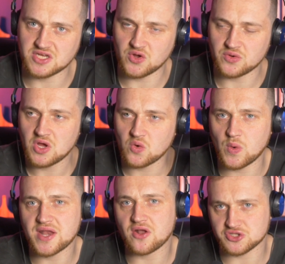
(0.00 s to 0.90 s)
So
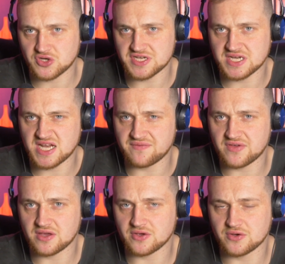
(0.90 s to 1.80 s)
we're not trading in a
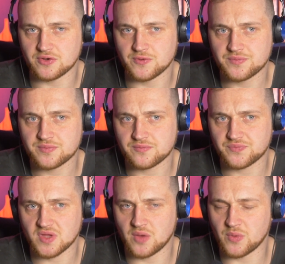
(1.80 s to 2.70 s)
vehicle.
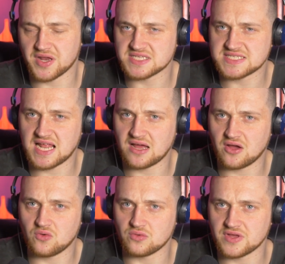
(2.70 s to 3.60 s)
We're going to sell
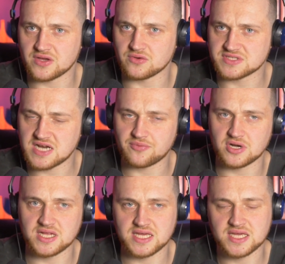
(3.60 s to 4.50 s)
our old vehicle
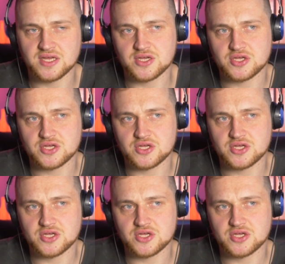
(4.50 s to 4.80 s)
separately.